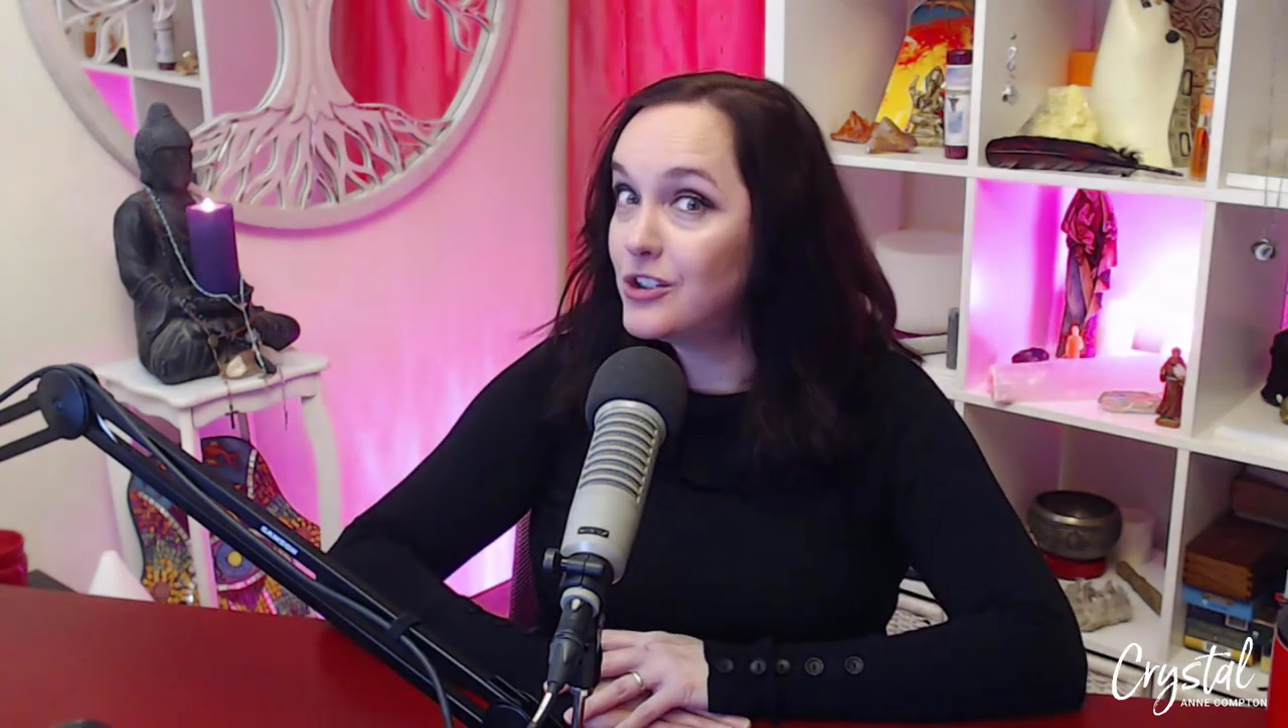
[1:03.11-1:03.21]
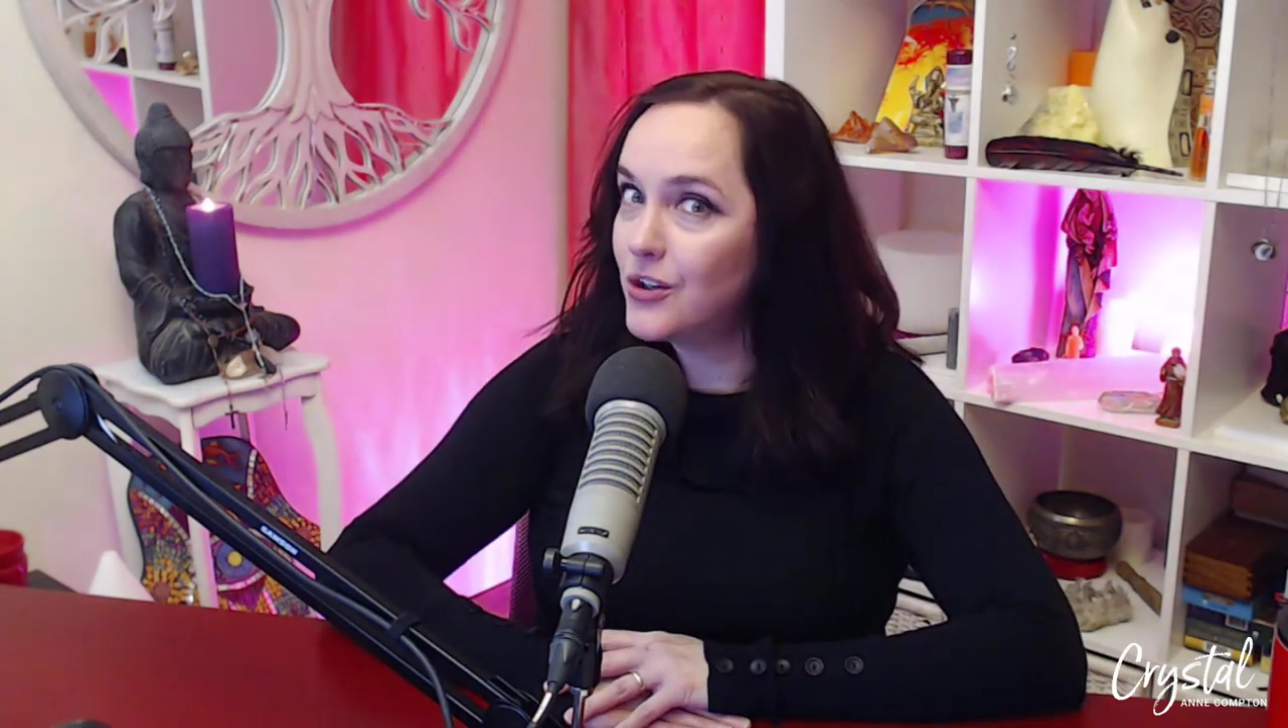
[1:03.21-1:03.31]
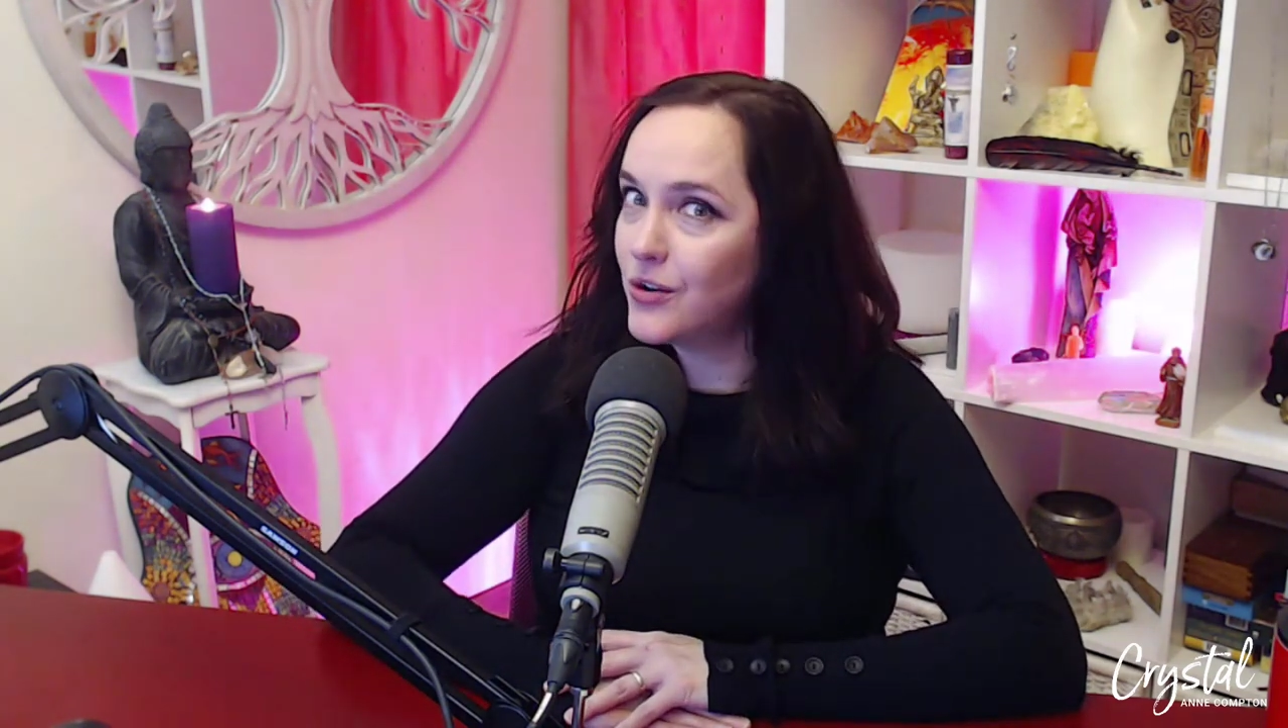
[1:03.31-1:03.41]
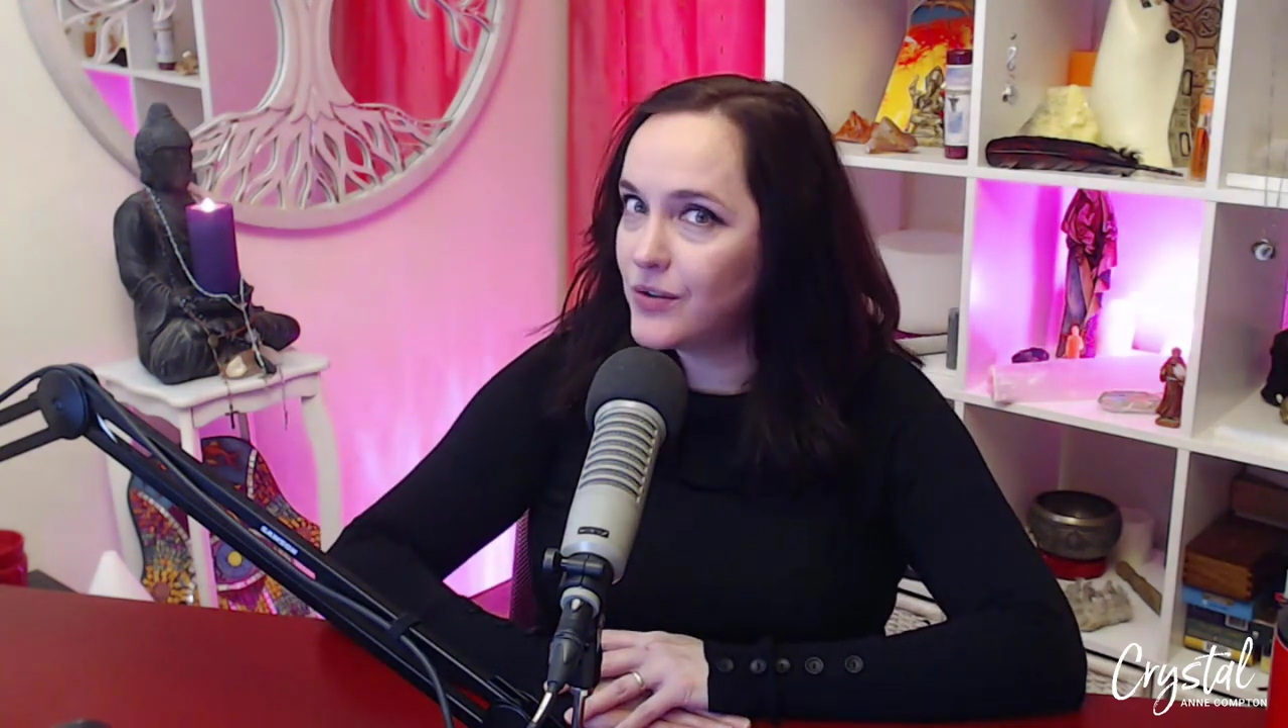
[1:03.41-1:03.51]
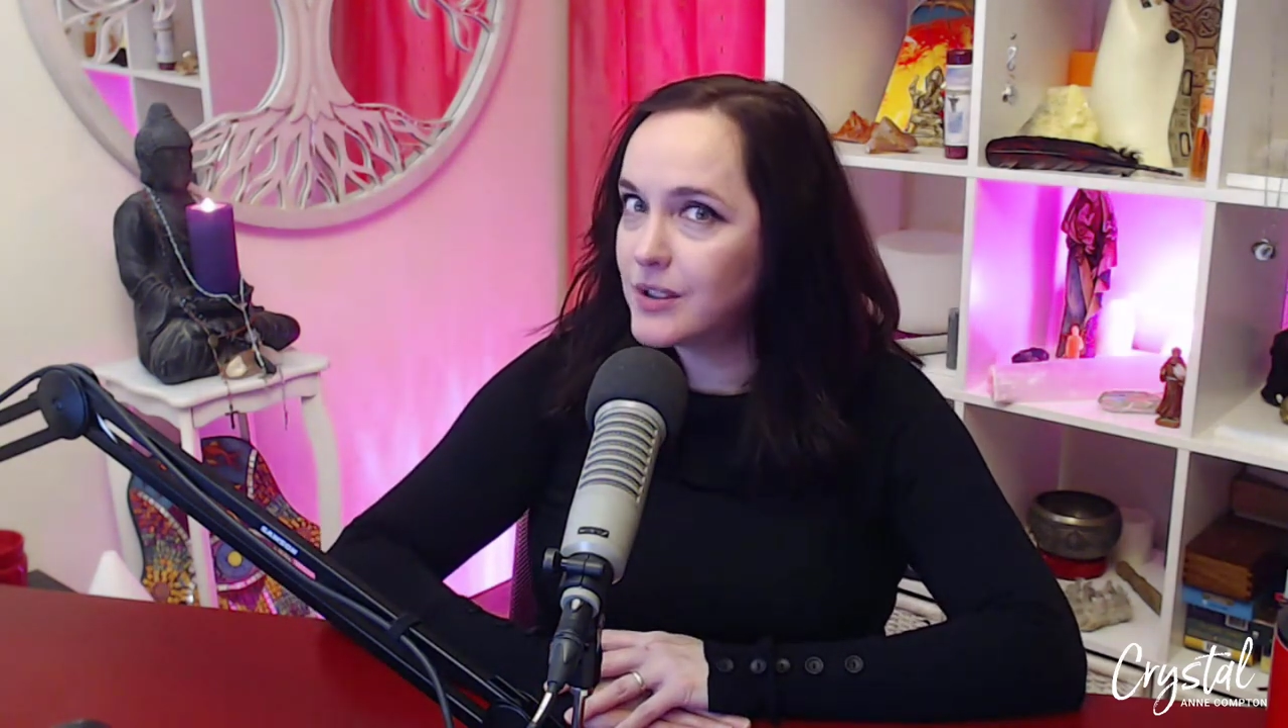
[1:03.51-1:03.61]

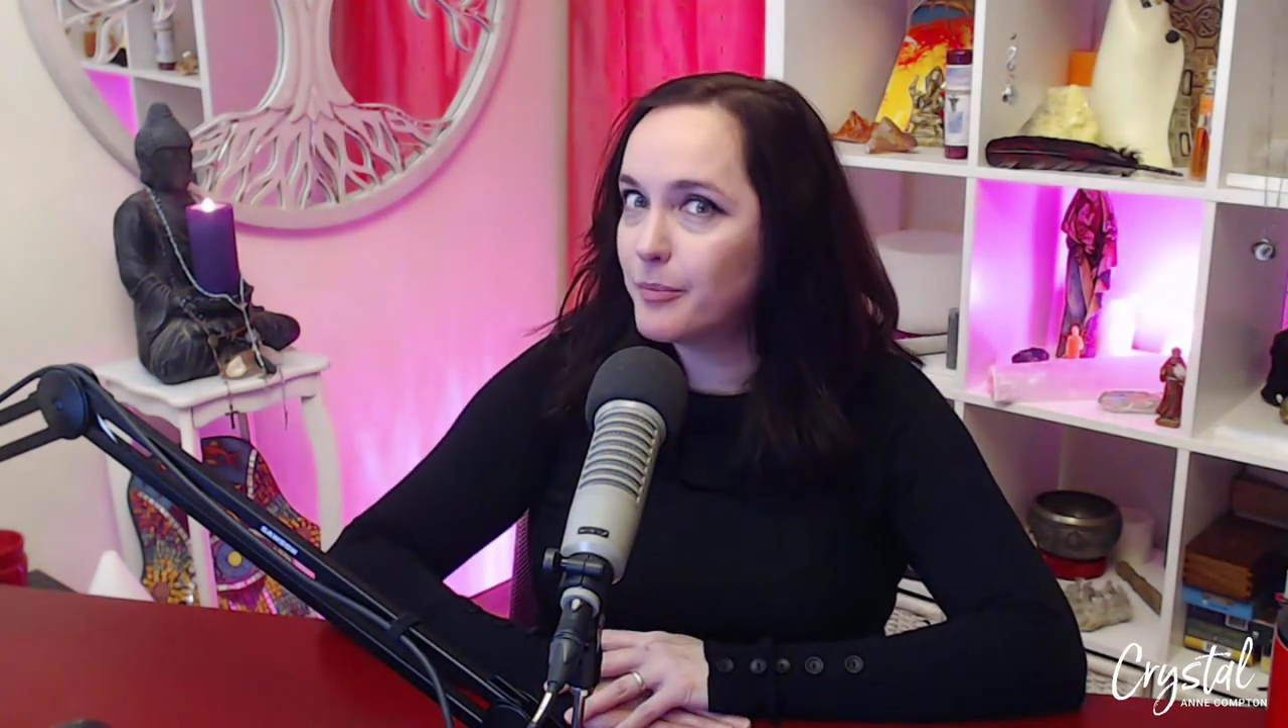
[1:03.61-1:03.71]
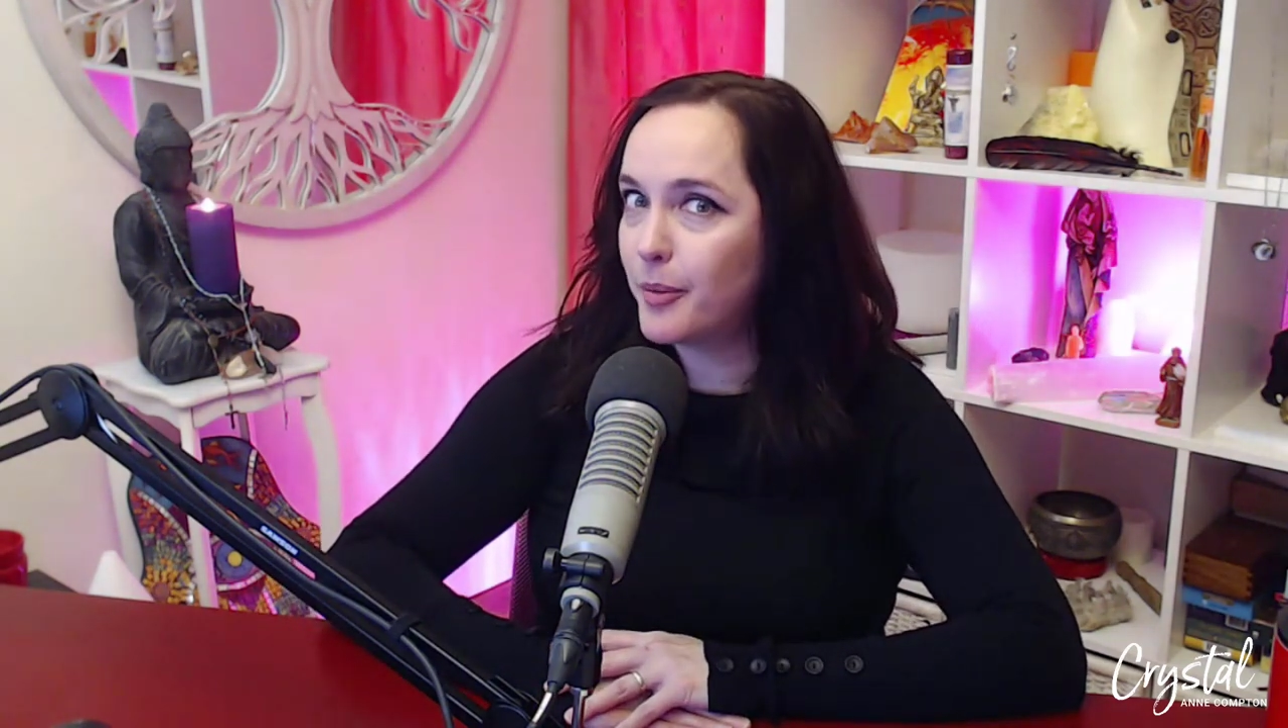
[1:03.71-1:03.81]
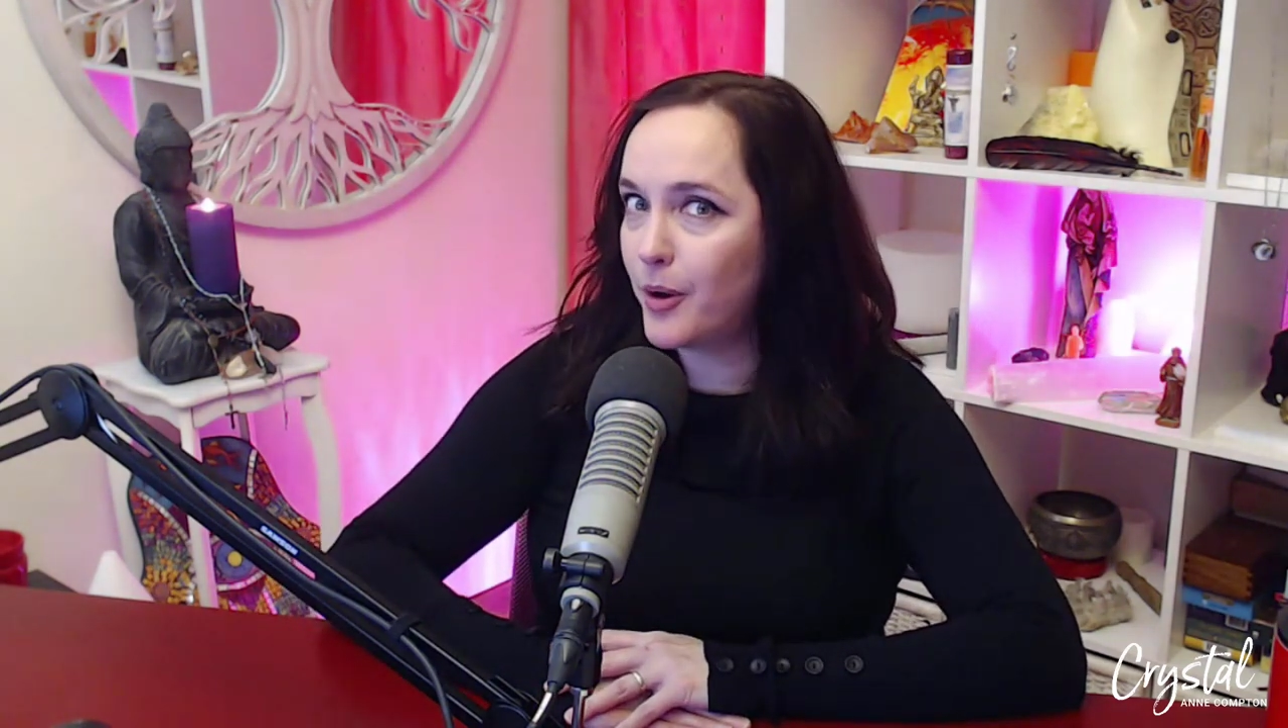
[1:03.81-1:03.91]
show you this